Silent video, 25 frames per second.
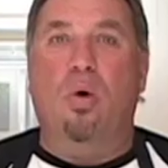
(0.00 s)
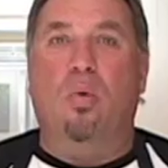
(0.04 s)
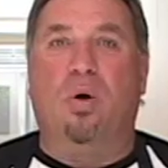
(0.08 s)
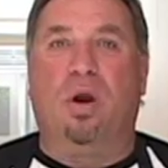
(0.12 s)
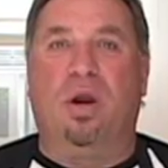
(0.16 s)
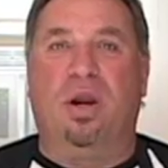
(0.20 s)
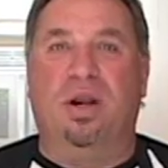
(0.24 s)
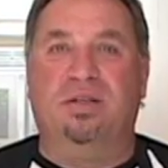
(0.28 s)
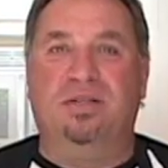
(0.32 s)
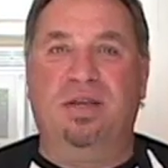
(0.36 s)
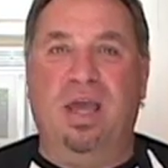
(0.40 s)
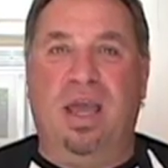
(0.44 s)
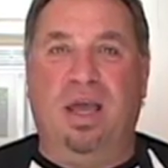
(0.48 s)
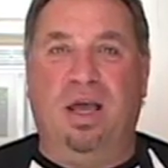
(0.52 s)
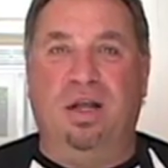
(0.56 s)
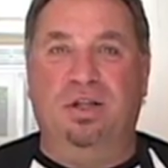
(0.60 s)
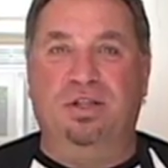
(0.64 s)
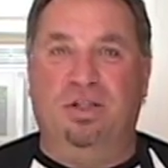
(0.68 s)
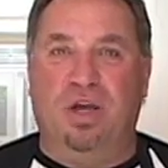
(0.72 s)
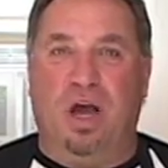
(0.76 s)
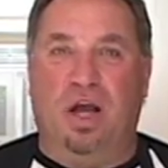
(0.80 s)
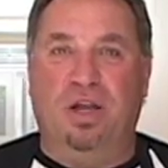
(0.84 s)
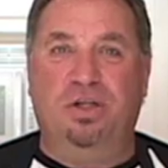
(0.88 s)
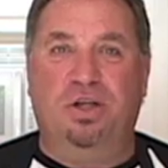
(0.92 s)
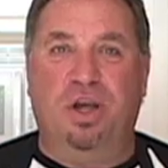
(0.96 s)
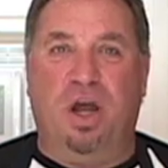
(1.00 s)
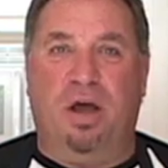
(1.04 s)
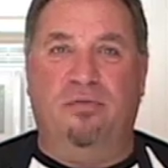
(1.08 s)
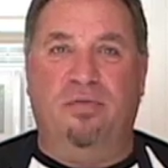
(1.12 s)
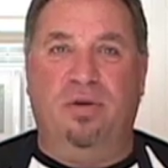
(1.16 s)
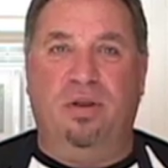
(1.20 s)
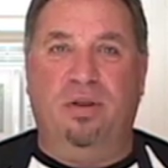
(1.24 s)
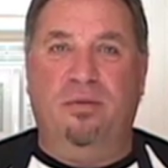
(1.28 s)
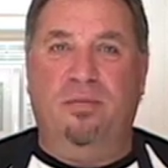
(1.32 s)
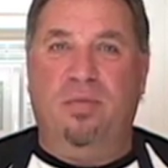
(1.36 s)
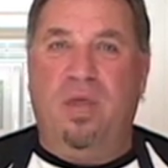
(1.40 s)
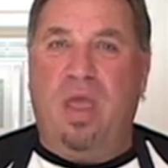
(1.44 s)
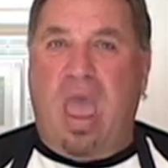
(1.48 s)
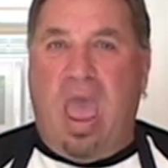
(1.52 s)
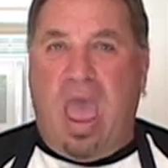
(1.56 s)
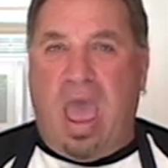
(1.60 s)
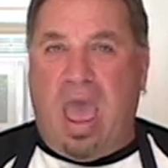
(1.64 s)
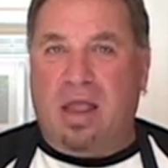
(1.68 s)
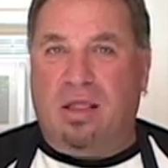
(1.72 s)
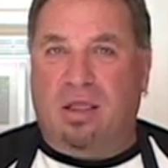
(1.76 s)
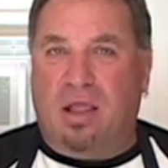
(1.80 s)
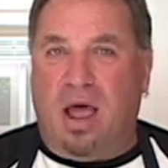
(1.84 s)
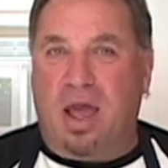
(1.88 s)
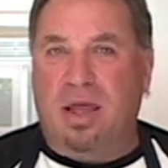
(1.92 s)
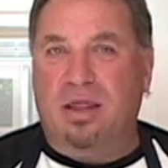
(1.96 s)
We're going to take a Dutch oven
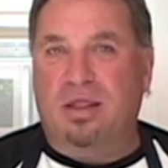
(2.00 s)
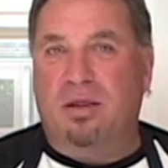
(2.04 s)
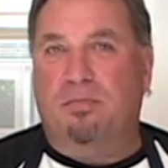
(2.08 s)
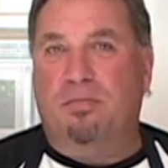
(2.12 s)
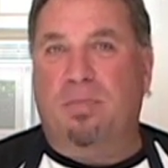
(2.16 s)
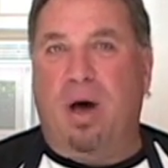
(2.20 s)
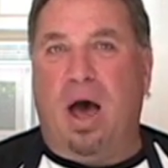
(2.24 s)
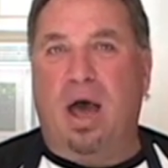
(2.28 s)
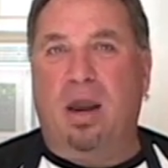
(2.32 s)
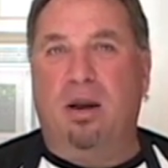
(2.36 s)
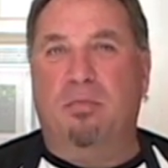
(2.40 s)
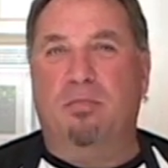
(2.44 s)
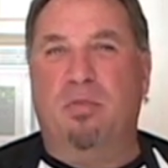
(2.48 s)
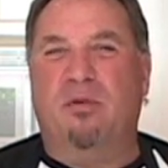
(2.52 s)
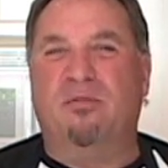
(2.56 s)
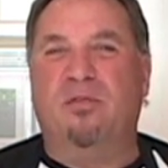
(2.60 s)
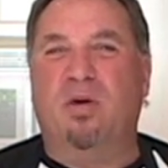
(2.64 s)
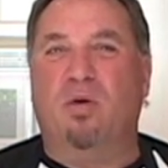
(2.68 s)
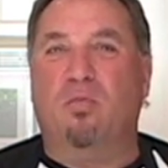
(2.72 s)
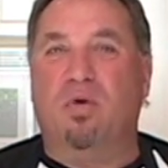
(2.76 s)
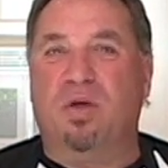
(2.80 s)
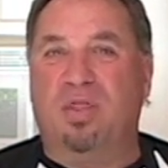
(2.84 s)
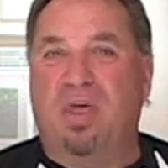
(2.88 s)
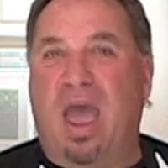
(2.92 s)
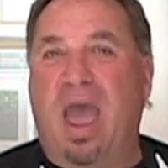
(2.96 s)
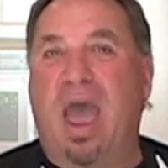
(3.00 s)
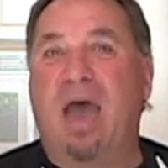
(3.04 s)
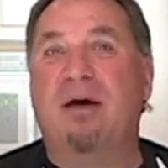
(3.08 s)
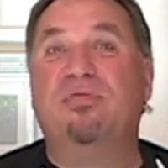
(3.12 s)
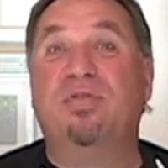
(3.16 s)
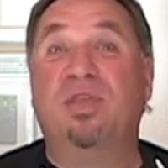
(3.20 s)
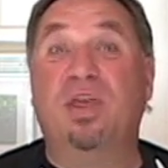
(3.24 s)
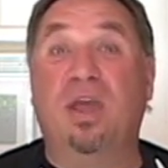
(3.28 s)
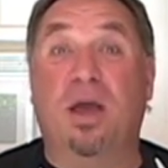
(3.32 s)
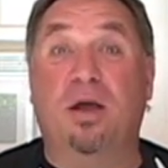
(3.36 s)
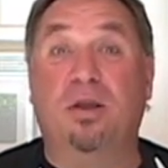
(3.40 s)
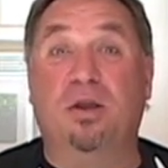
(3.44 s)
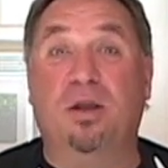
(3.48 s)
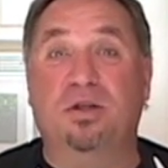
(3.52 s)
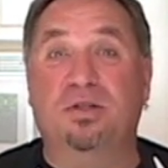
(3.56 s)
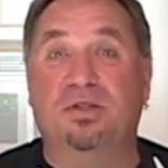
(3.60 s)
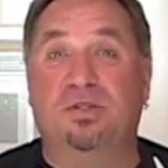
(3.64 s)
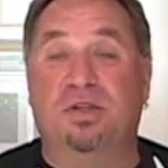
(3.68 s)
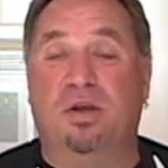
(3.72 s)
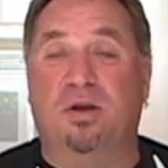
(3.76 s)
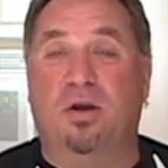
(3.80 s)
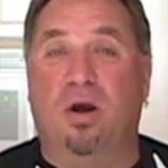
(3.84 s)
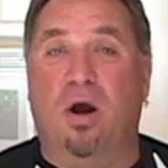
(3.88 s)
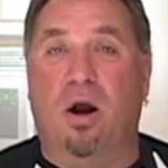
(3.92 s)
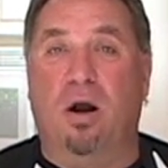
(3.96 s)
and line the bottom of it with half the onions
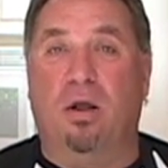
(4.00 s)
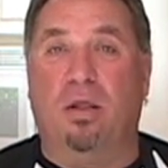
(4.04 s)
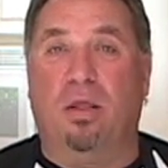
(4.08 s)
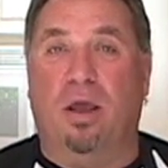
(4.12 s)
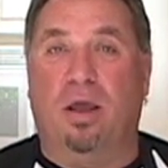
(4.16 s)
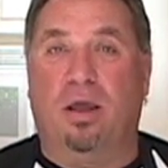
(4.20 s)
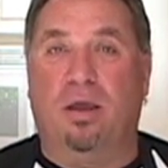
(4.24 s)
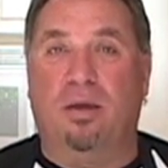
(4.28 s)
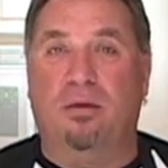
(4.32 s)
and garlic.